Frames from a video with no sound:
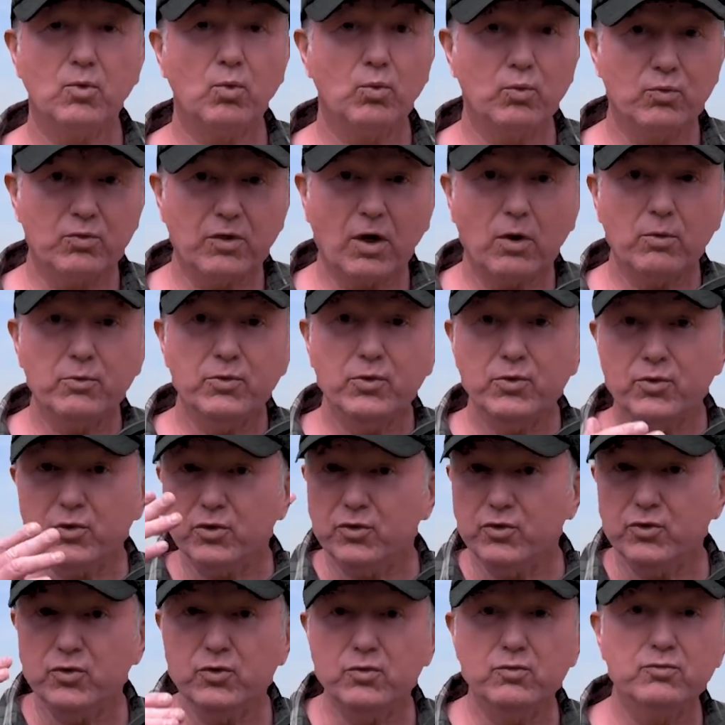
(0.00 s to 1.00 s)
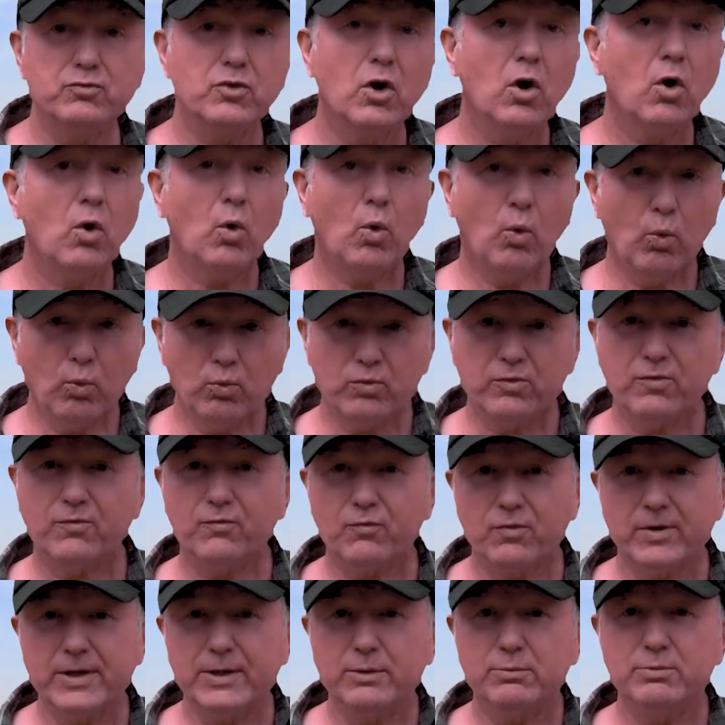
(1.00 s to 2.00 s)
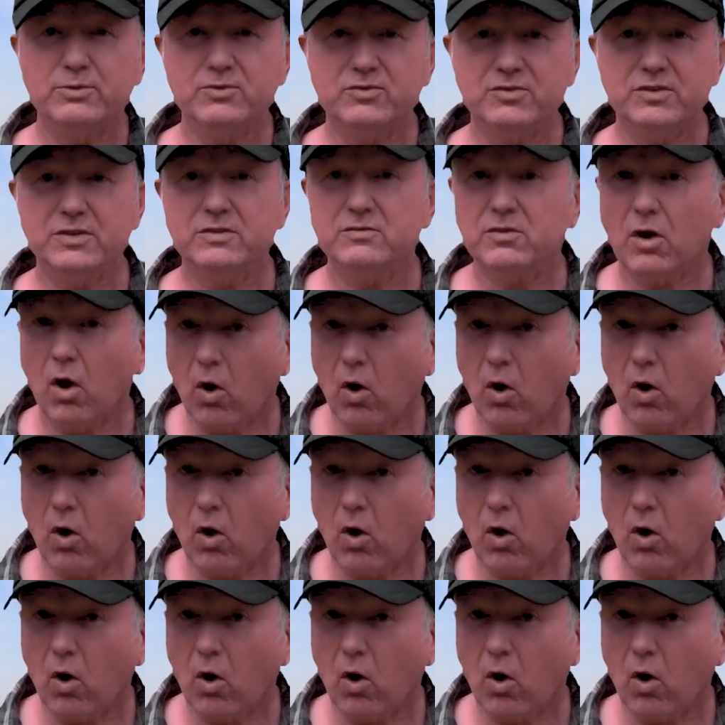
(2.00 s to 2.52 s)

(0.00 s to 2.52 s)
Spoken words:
although you can use all the frequencies